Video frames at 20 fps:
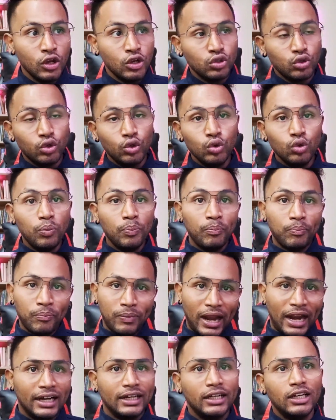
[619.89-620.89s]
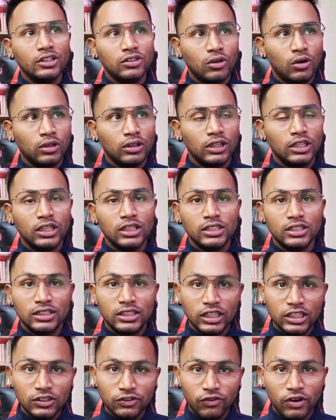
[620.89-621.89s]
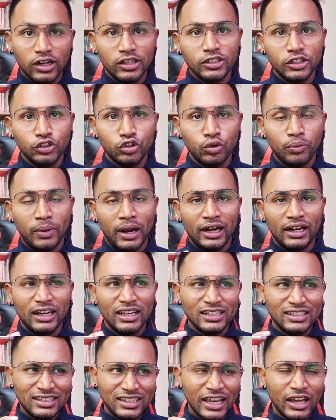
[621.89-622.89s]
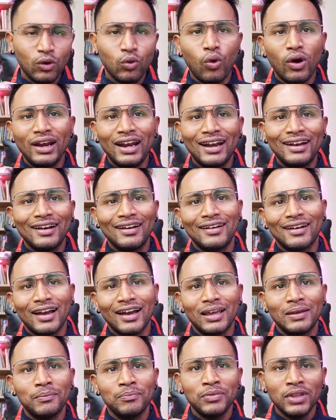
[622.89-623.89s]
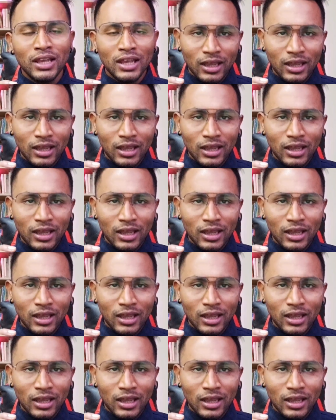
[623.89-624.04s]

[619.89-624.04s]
So you practice all these functions you practice, take one at a time,